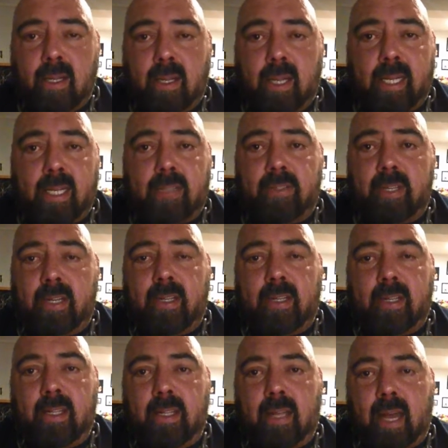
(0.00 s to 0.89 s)
Like I said,
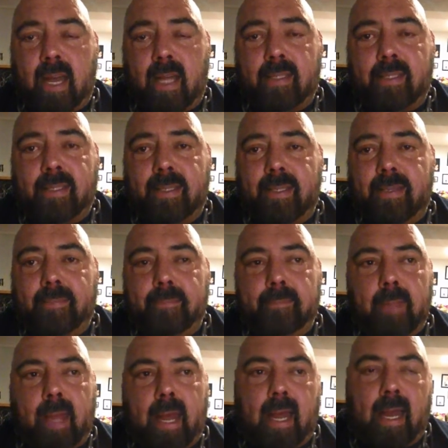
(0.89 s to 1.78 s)

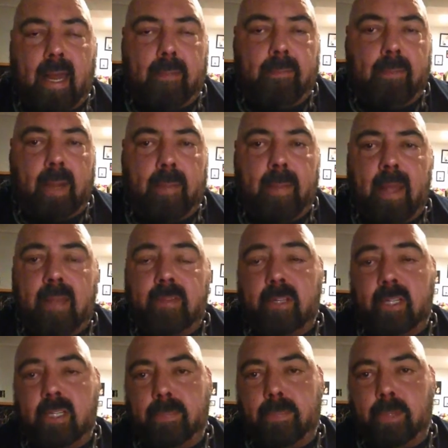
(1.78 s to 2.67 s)
I'm
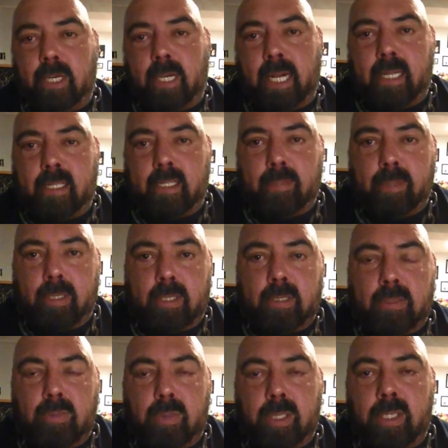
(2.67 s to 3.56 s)
hesitant to put it out there
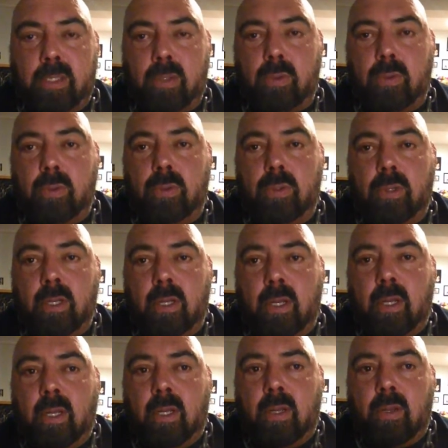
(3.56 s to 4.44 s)
because we do
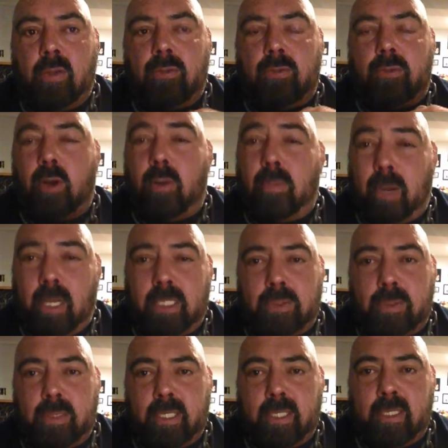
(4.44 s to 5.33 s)
so
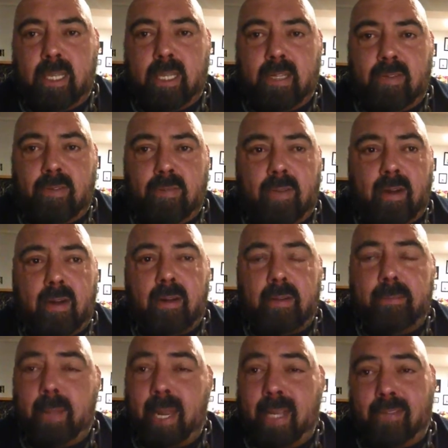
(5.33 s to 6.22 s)
much with it. It's a
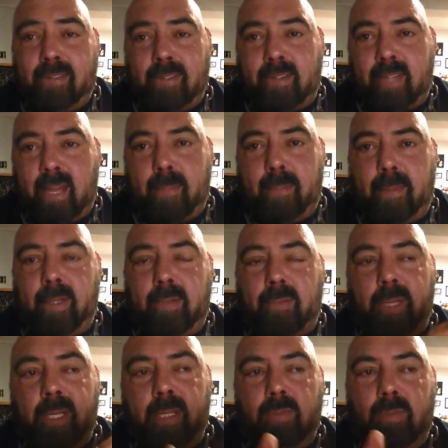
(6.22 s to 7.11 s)
very basic
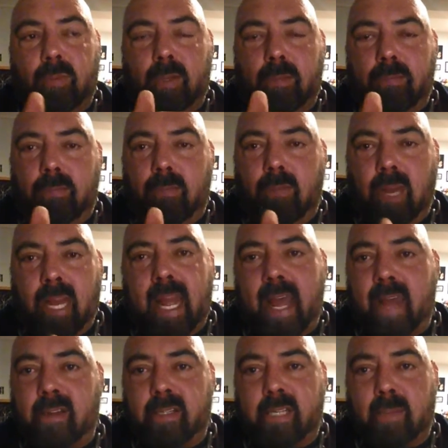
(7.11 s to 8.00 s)
template. We
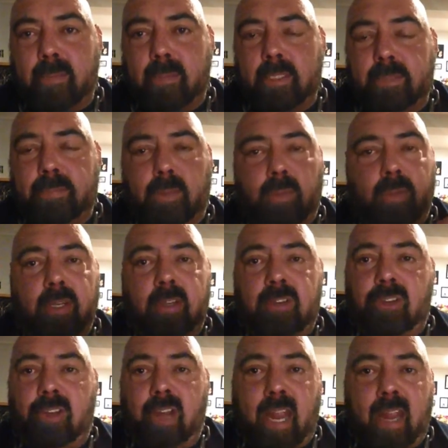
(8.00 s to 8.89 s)
lay out our numbers, but we
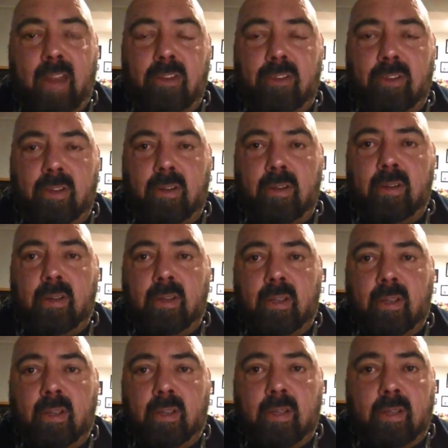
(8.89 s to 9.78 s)
change it
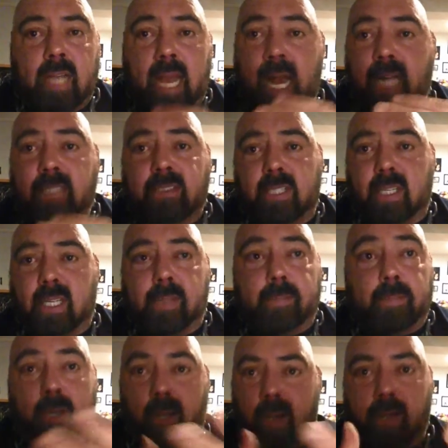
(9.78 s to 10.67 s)

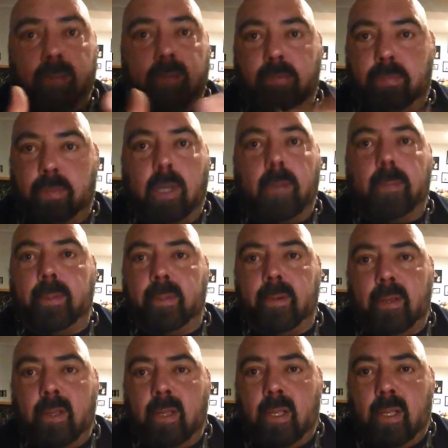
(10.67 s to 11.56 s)
constantly because of
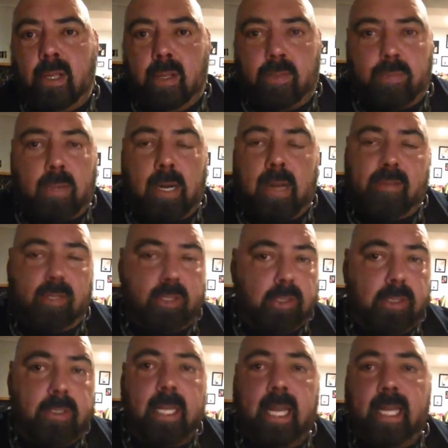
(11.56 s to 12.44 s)
Prilepin. If we're having
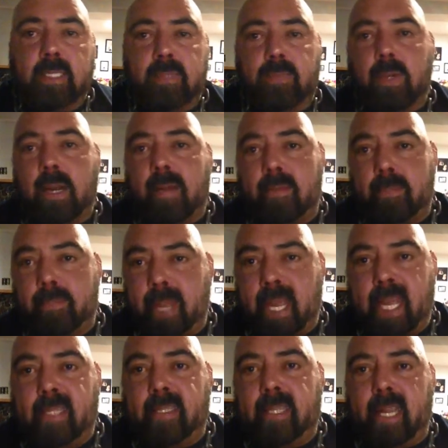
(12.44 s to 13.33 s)
good days, if we're having
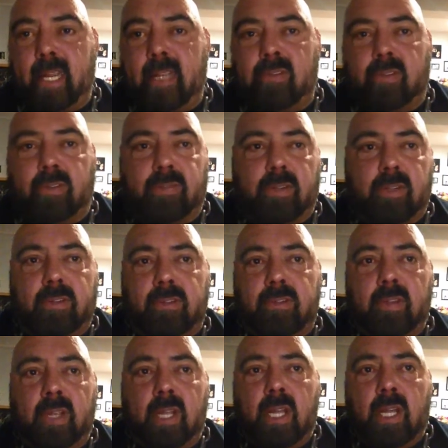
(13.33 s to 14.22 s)
bad days, if
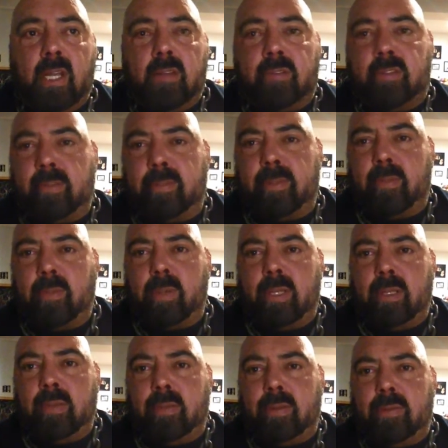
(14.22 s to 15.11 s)
it's something
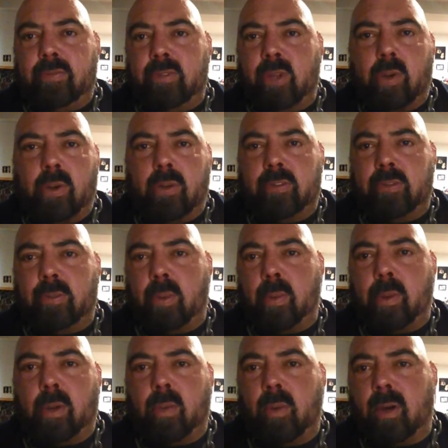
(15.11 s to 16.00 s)
we've noticed that we
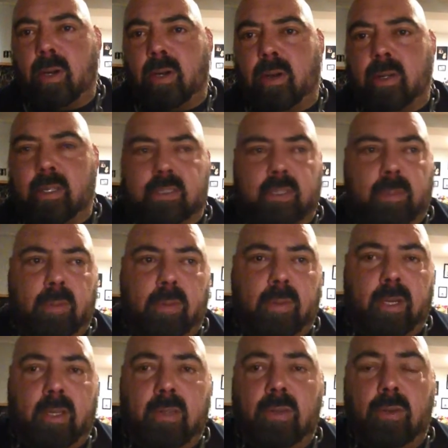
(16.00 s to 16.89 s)
want to work on or something
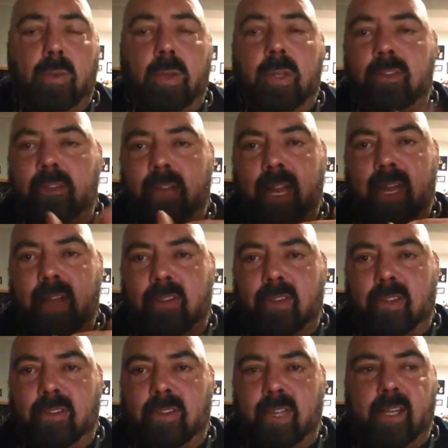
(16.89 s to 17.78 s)
we want to do, we
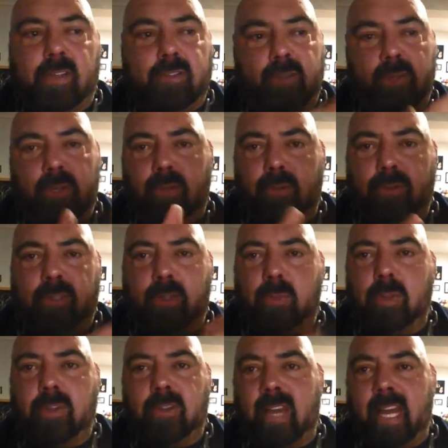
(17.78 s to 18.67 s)
change these things. So you'll
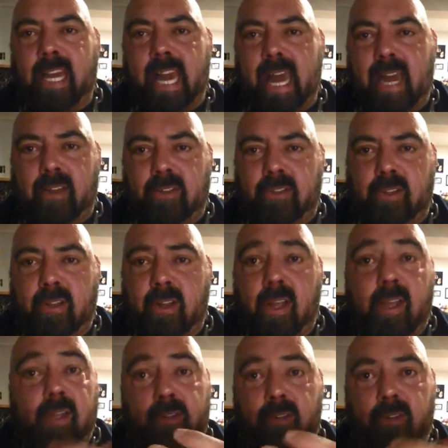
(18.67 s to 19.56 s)
see what's laid out isn't
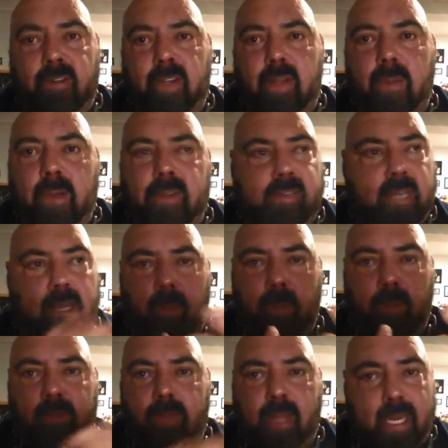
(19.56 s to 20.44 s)
just like
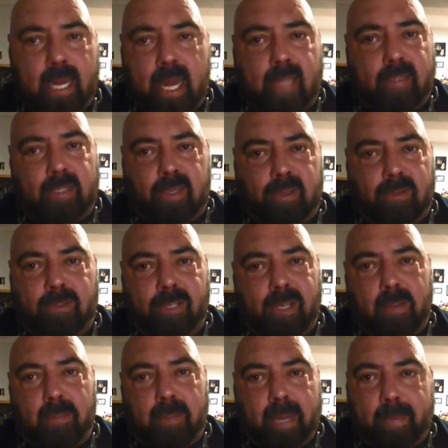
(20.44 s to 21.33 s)
Westside. What's laid out that you
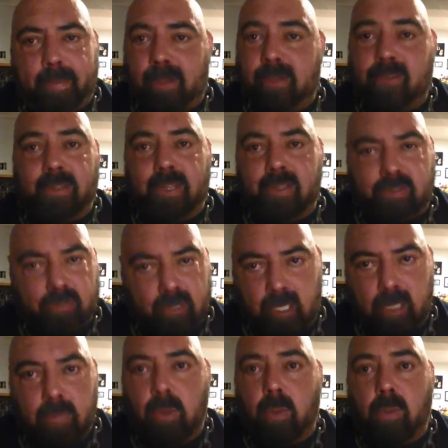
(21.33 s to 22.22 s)
see on paper isn't
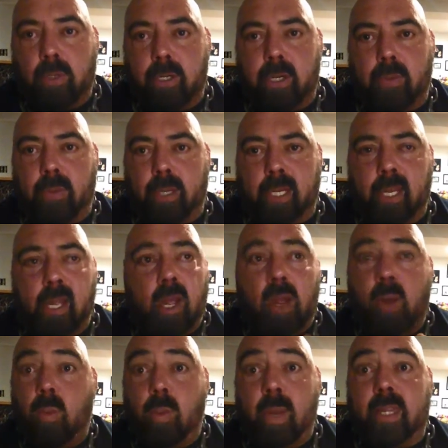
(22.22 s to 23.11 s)
necessarily what we're doing
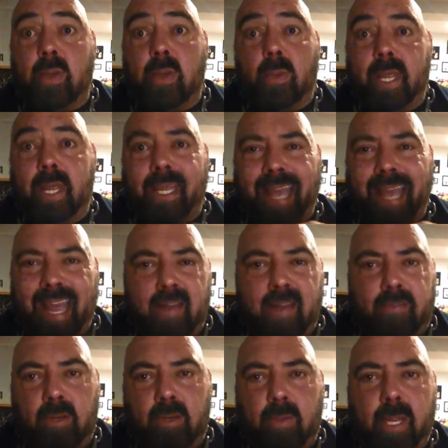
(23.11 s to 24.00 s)
week to week,
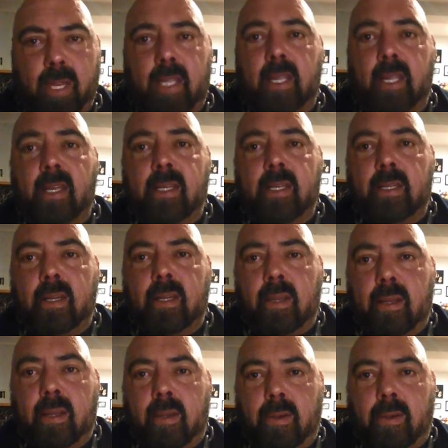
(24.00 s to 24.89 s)
every week.
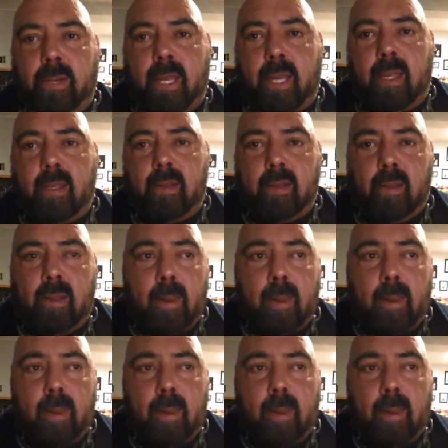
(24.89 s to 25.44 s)
Okay?